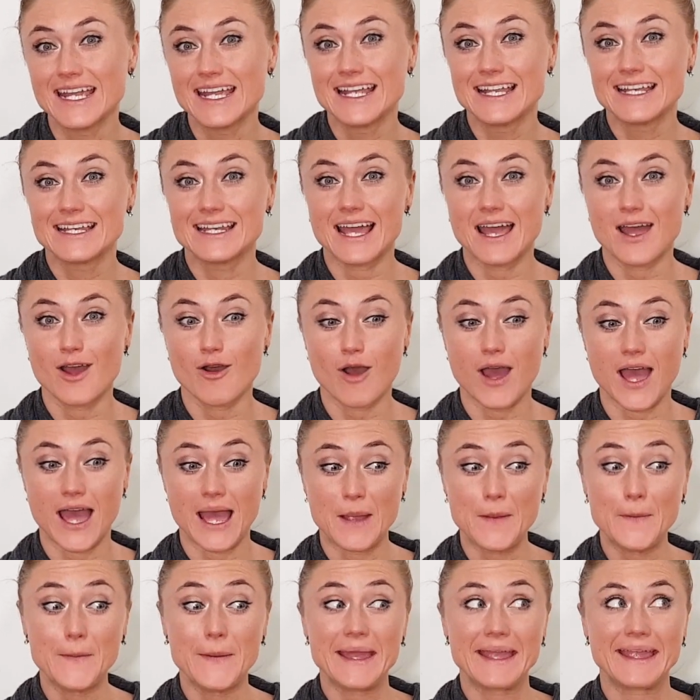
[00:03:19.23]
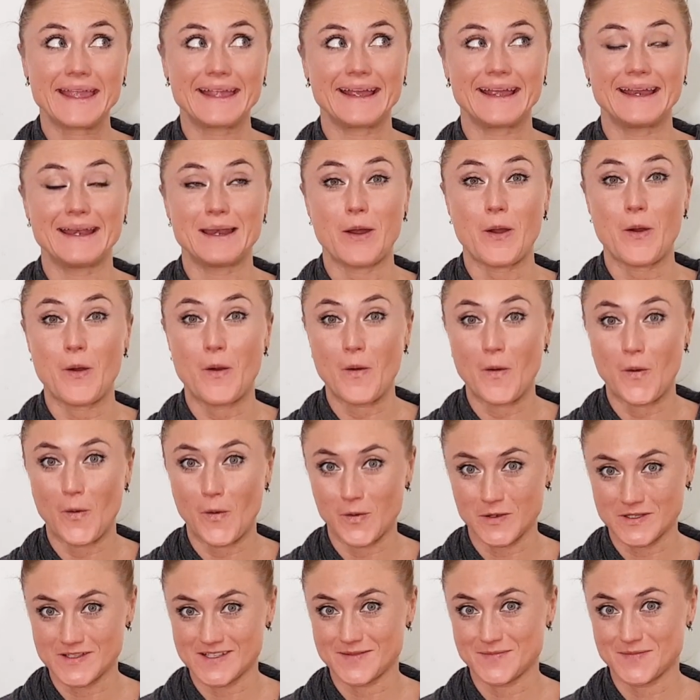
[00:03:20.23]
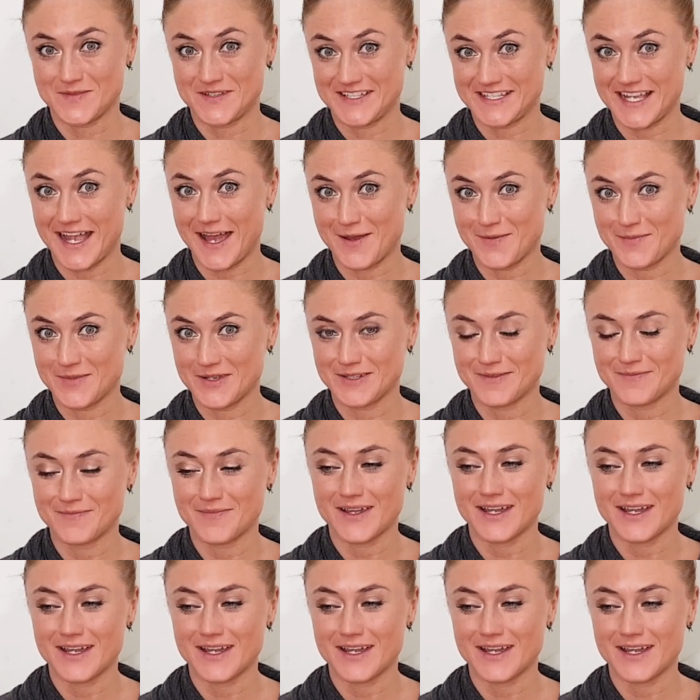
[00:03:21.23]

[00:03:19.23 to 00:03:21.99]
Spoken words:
Now, I make an awesome salmon,